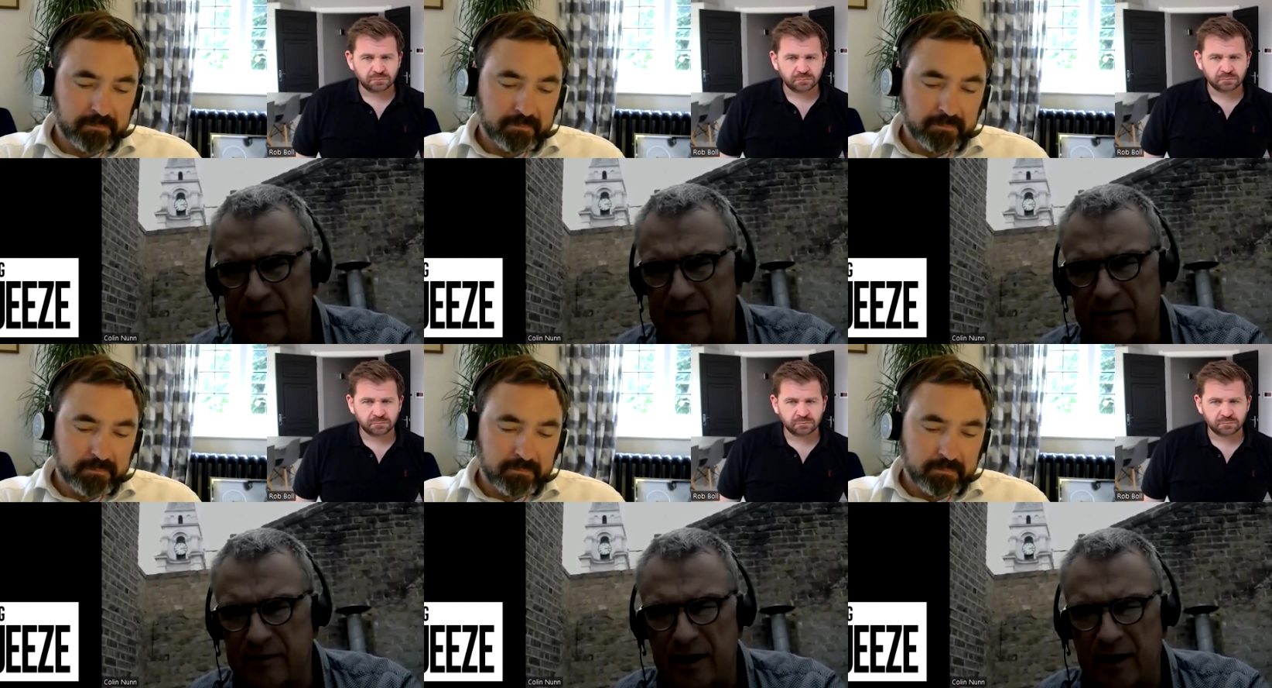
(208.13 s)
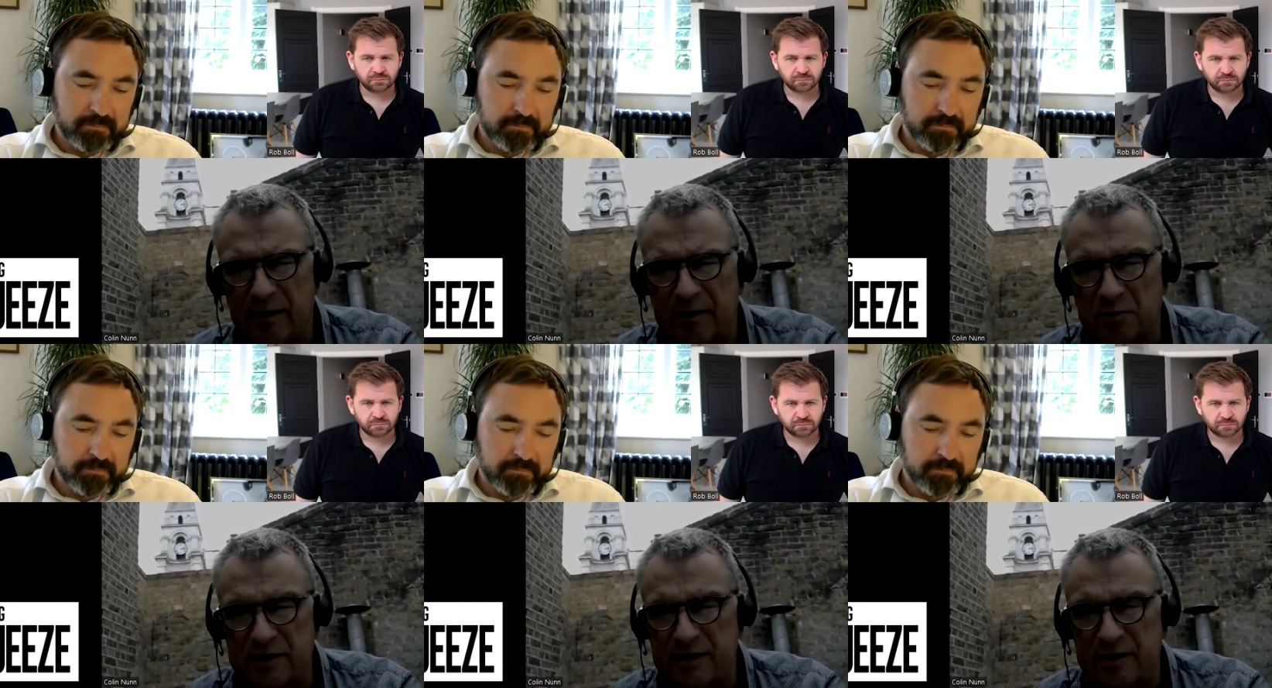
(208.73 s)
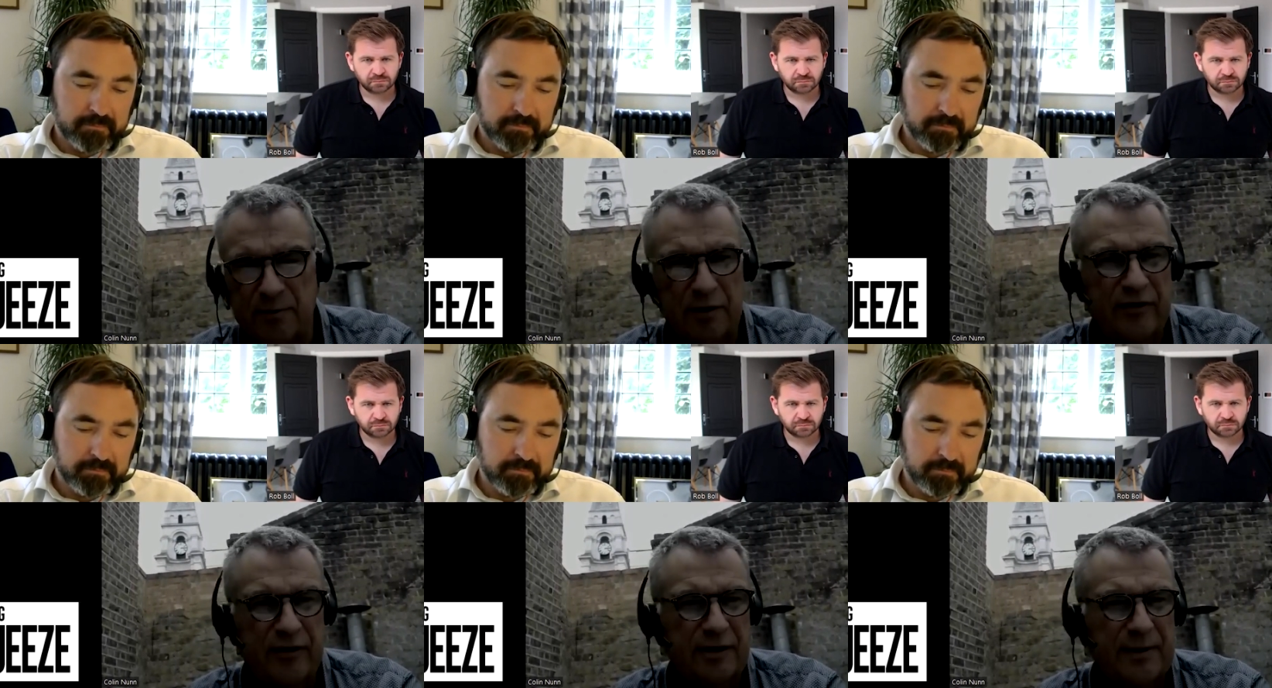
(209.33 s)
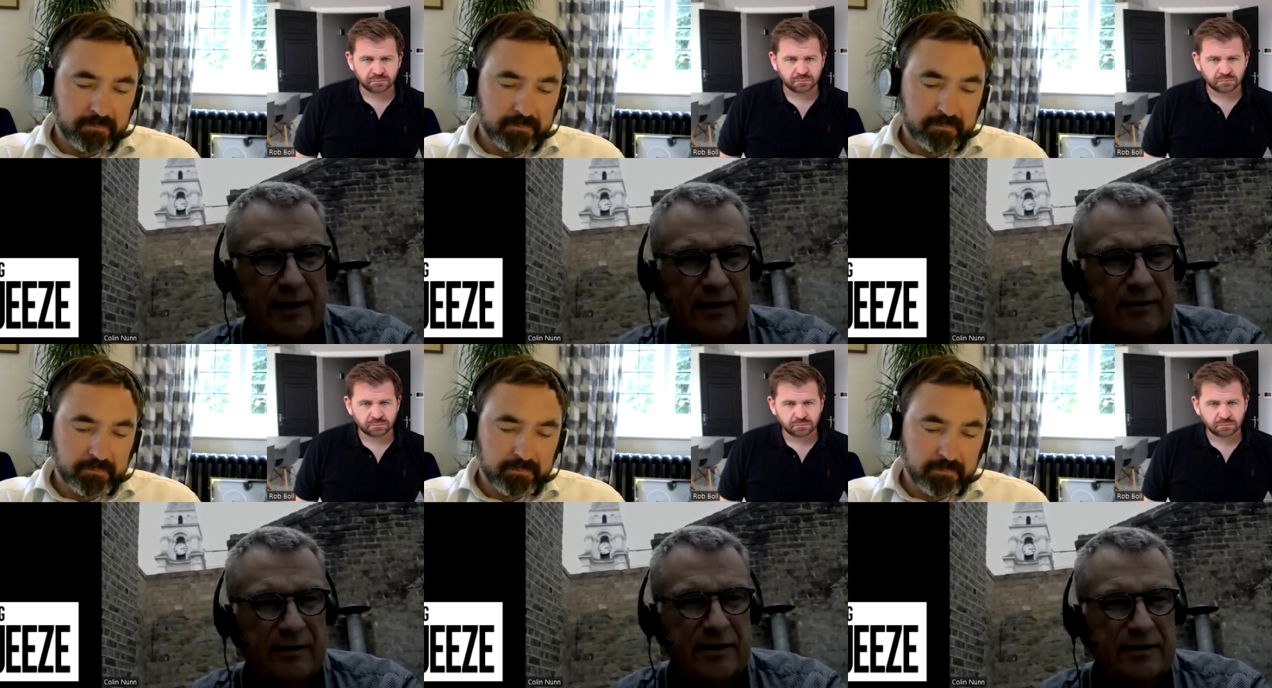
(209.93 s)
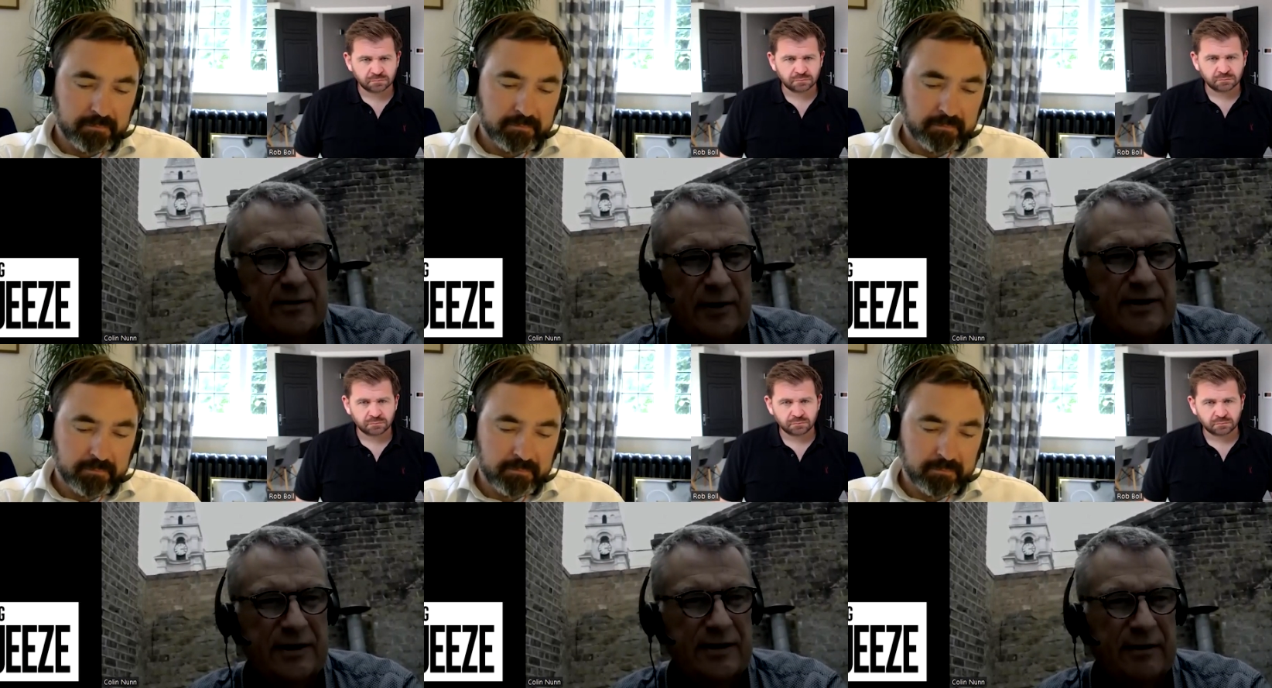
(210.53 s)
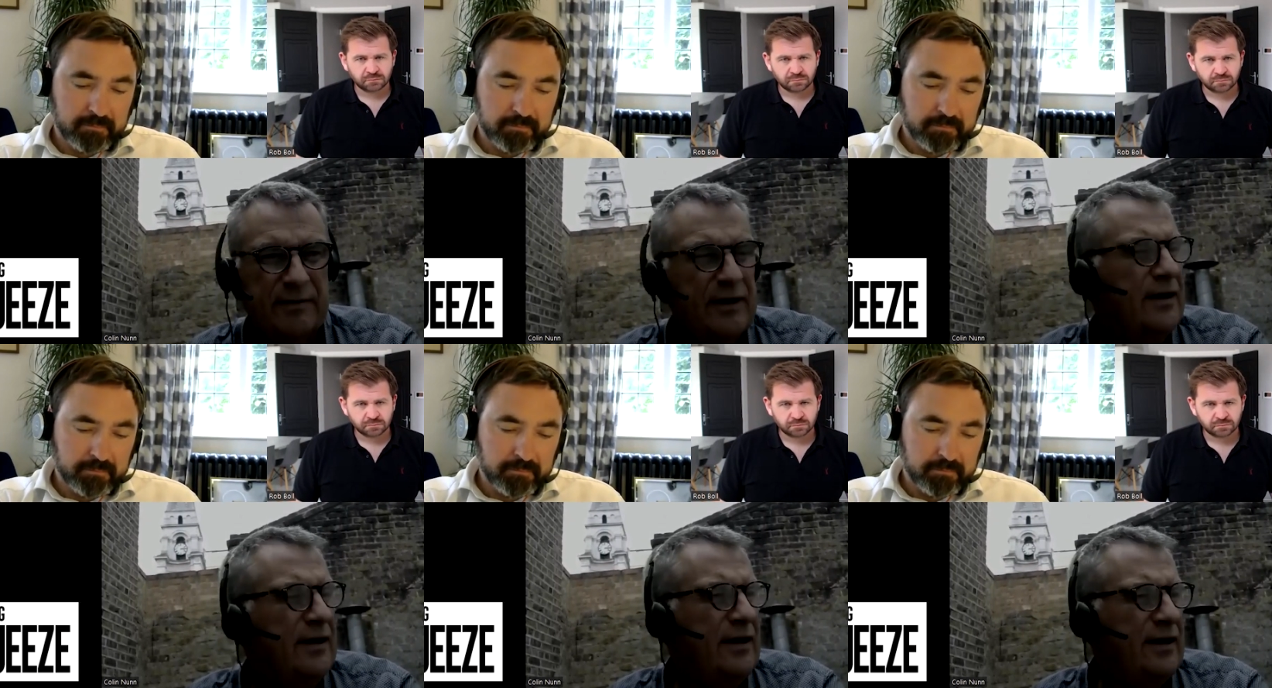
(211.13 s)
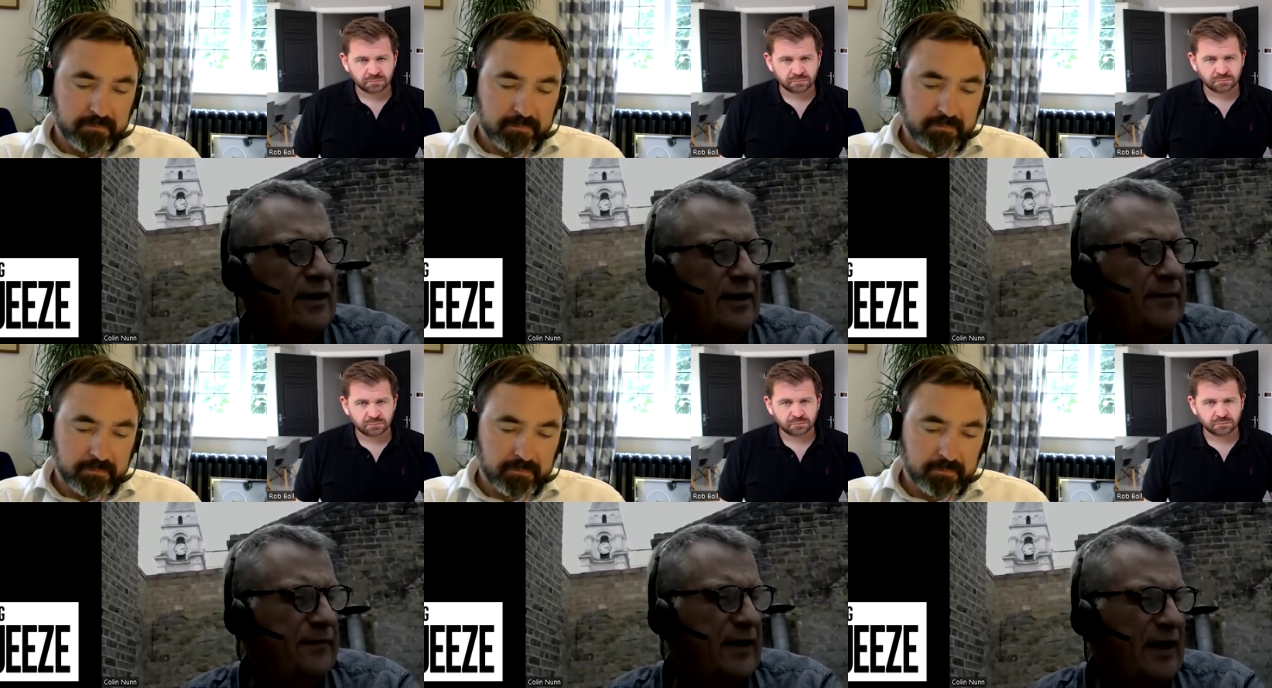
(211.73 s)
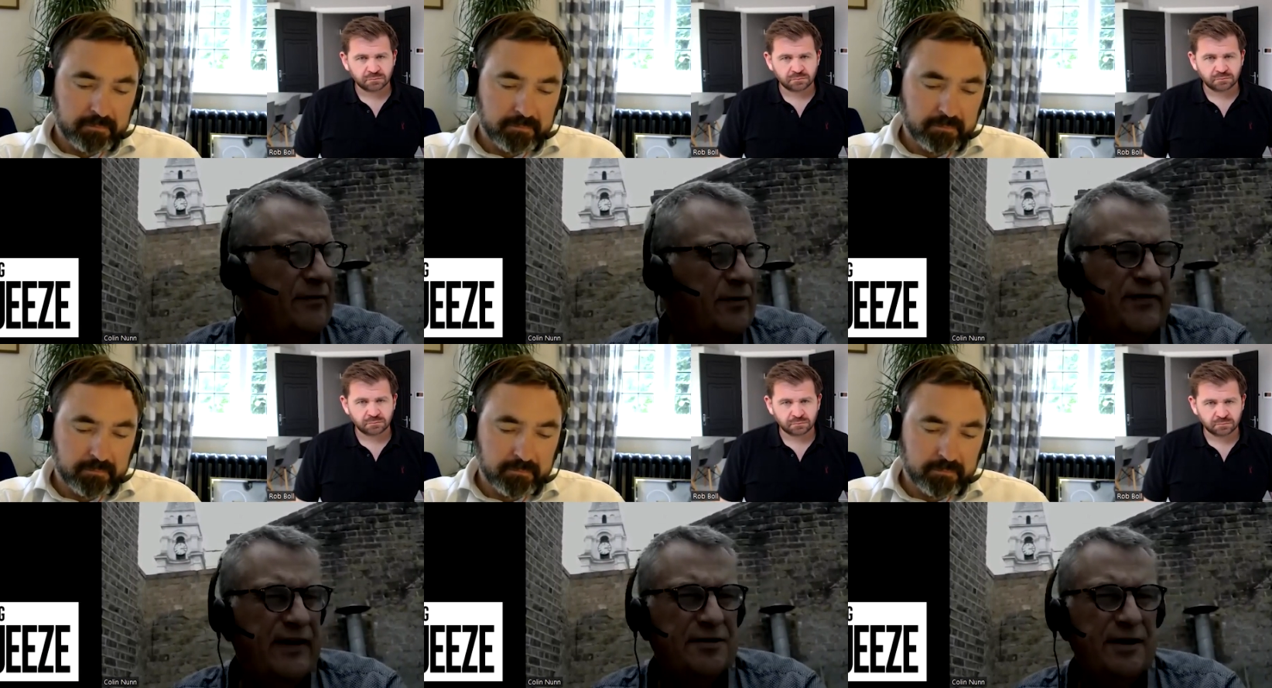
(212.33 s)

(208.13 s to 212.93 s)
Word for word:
Speaker 1: So I'd almost say don't bother phoning the bank. That's just wasting the time. Um, invoice